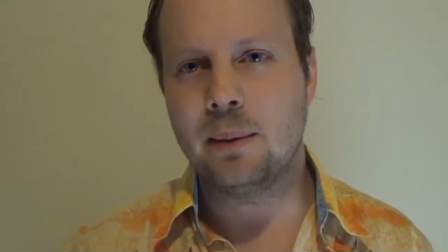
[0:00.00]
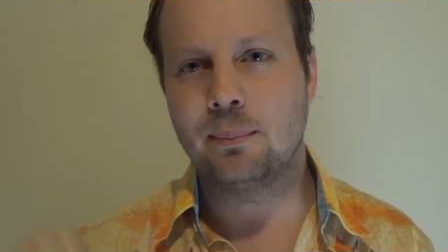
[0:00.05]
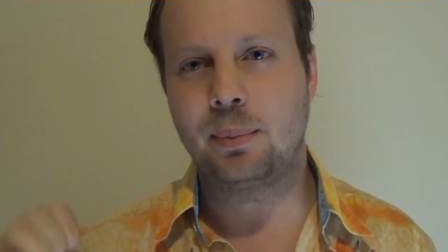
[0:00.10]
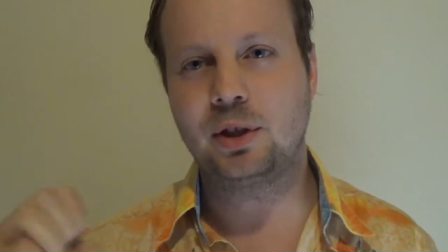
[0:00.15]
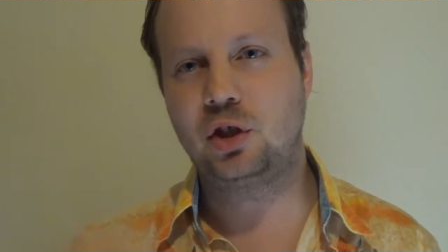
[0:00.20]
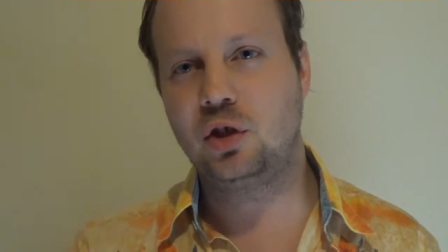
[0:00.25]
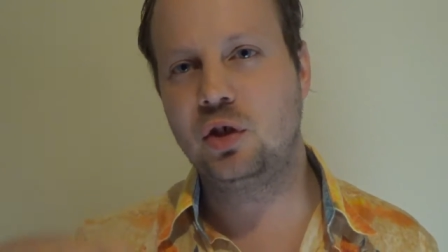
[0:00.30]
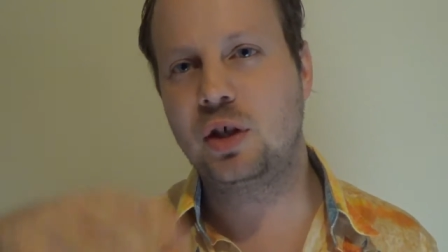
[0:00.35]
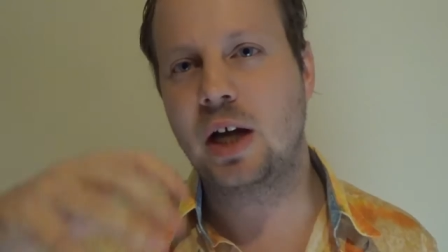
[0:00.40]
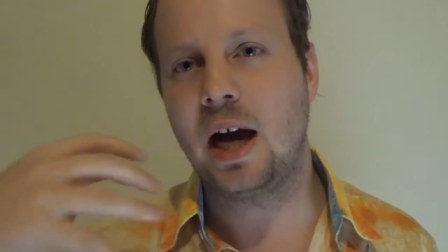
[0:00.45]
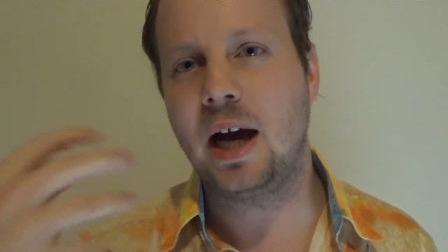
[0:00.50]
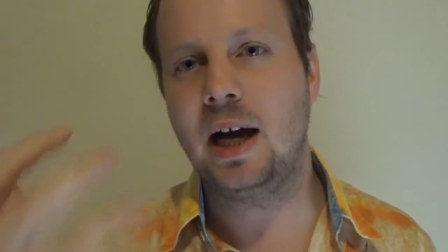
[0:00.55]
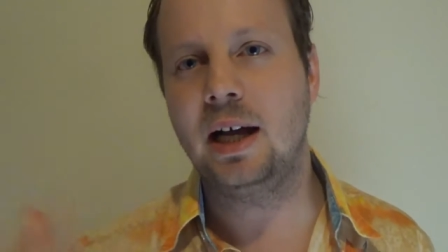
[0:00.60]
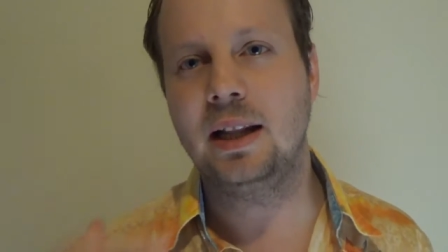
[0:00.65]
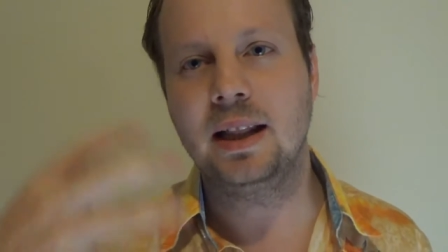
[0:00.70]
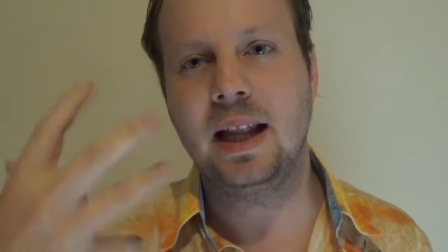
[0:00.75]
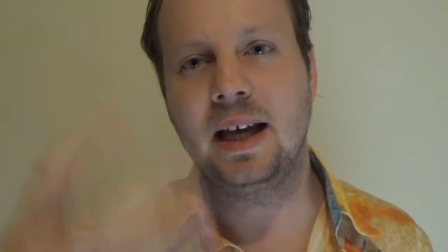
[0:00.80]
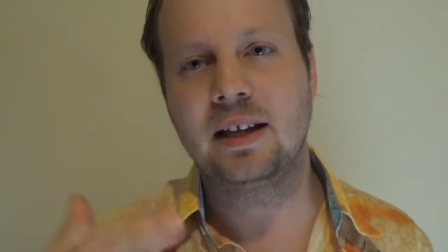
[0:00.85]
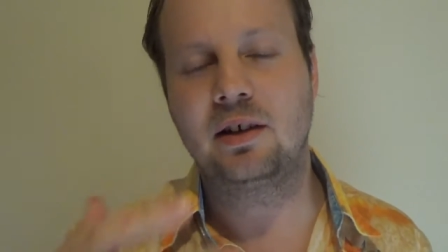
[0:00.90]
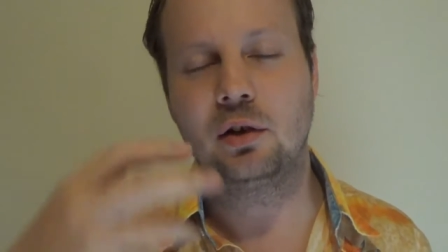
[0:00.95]
but you
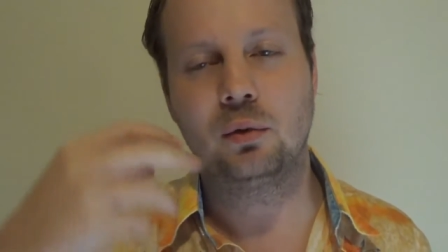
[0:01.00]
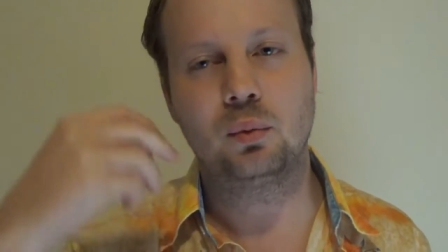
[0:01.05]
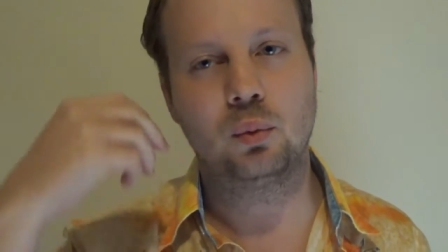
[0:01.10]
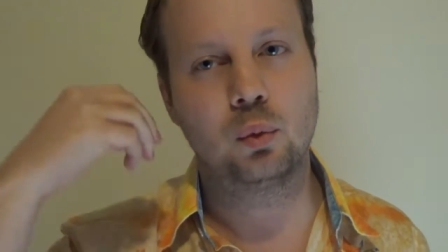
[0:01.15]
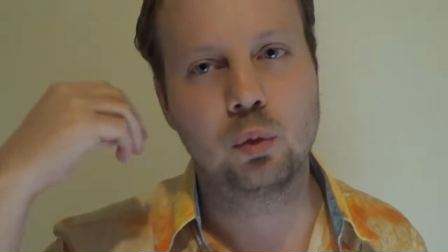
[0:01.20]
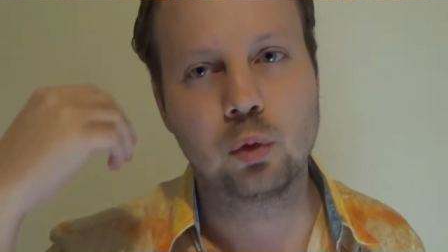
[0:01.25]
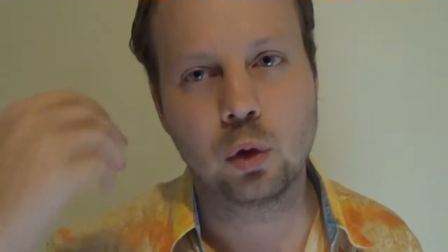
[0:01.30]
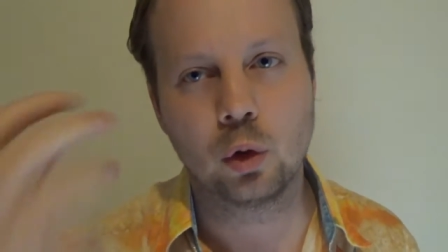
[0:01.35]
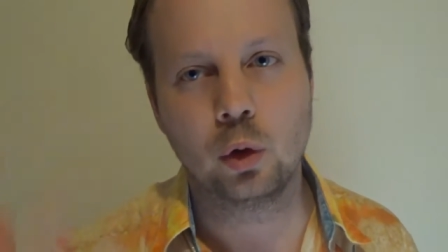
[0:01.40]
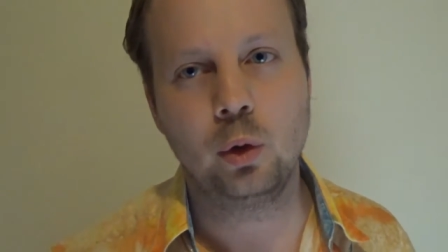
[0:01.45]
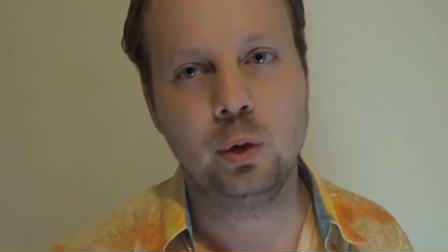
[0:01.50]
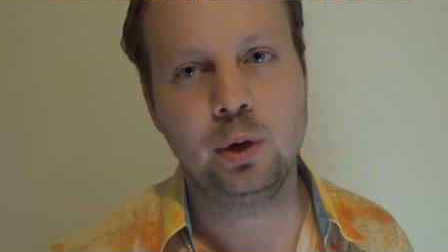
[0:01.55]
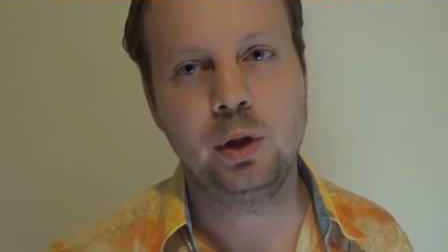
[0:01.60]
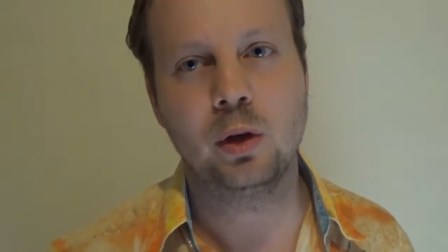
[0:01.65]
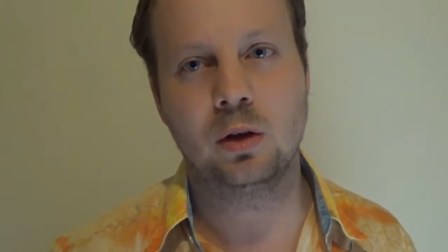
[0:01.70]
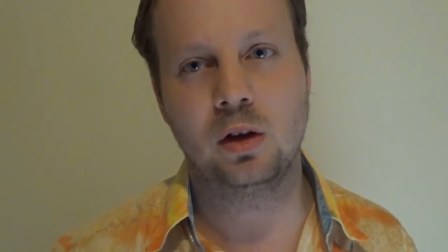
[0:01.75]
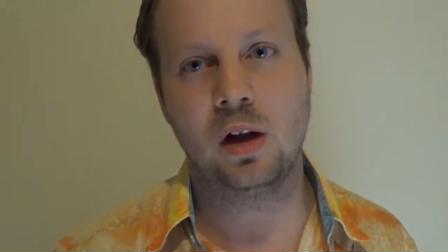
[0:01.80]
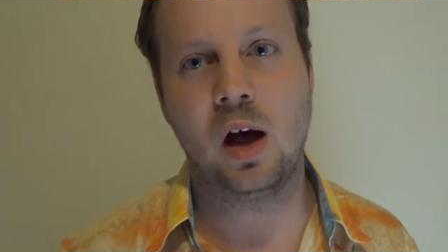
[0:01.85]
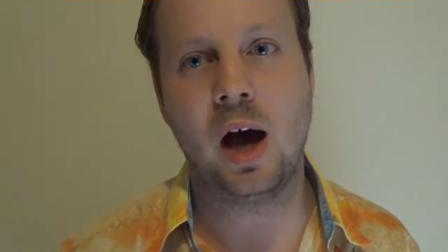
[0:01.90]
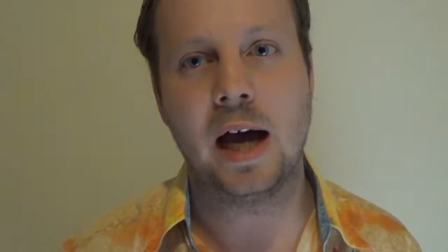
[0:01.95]
can't let it rule
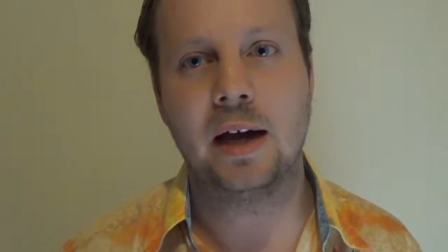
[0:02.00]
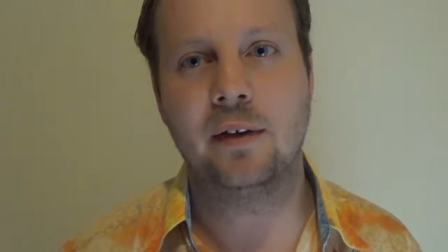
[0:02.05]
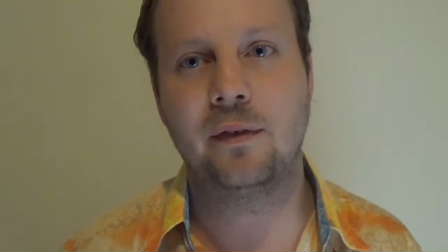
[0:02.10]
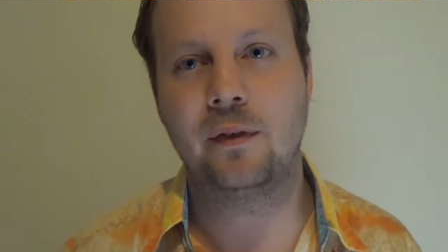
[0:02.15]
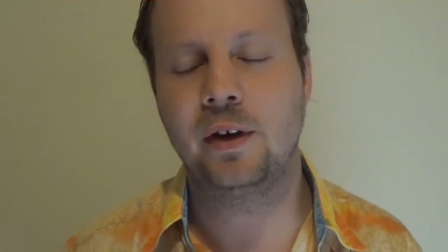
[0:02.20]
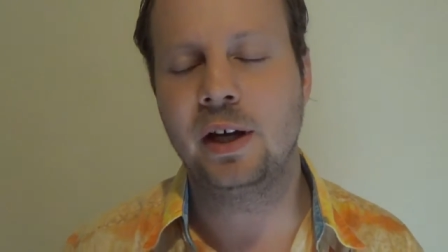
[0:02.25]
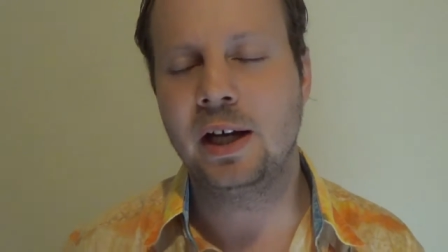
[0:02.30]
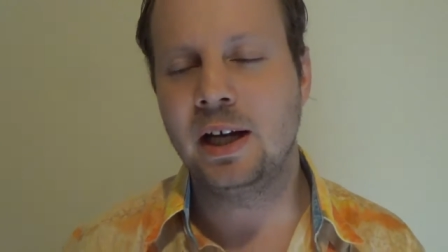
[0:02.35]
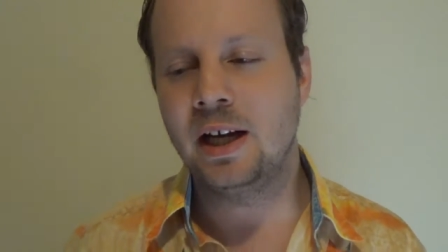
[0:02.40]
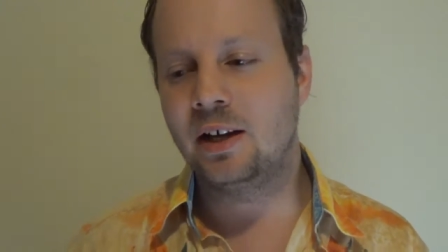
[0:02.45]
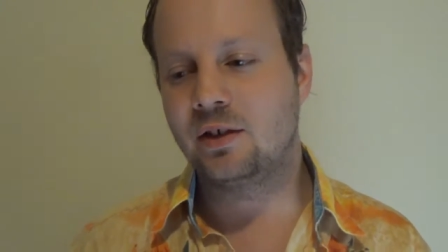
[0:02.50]
your life.